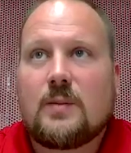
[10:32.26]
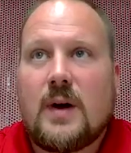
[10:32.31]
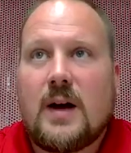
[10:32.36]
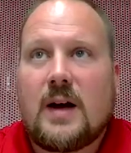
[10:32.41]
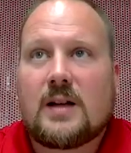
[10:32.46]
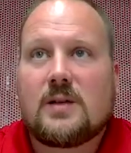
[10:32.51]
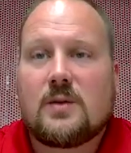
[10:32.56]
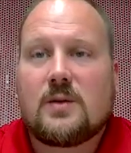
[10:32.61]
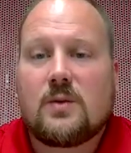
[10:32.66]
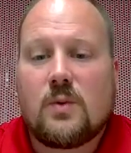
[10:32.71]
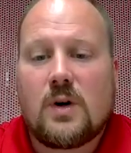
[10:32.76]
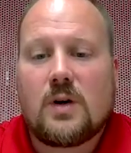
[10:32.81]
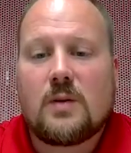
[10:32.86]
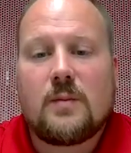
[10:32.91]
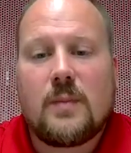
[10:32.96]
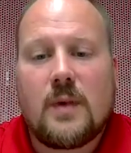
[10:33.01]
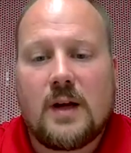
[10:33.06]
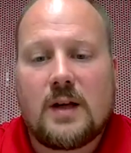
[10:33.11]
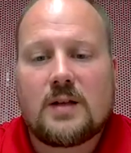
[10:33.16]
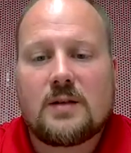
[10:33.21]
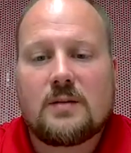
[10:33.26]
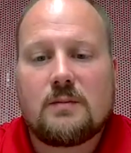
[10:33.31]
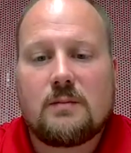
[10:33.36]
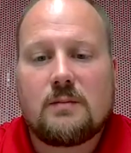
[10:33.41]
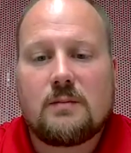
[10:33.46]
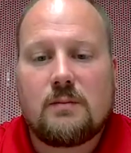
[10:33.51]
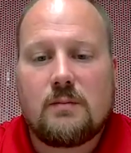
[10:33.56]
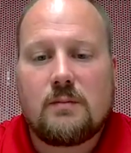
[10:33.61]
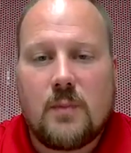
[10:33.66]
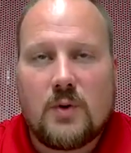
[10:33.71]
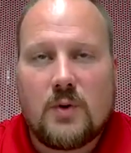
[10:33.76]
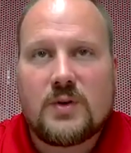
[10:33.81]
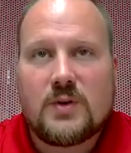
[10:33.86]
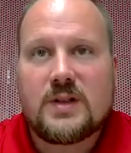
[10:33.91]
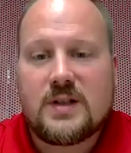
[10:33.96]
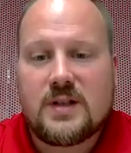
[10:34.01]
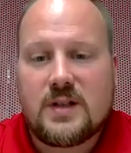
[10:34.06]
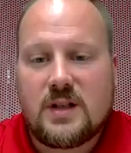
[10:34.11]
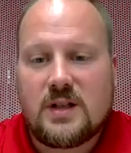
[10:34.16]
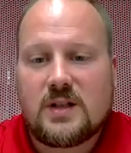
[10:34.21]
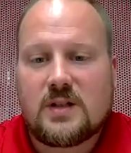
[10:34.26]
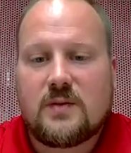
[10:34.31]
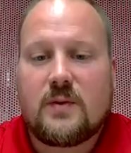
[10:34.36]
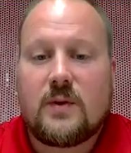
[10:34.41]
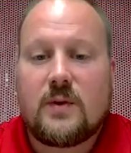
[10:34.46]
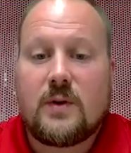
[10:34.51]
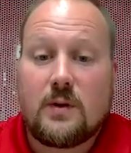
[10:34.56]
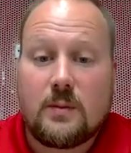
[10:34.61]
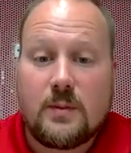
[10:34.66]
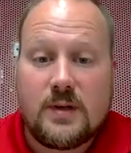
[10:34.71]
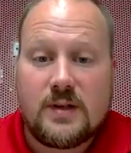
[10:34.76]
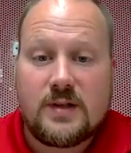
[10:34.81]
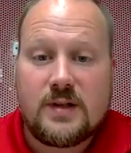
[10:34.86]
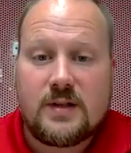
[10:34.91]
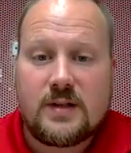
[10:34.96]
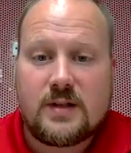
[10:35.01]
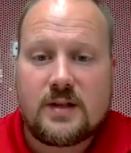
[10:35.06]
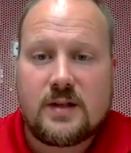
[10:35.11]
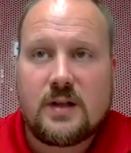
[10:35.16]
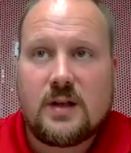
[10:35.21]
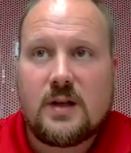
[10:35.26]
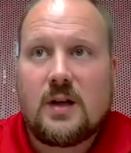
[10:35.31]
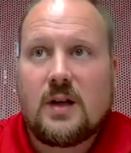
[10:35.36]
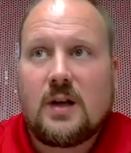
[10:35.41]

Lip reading: it back to what makes most sense for your business.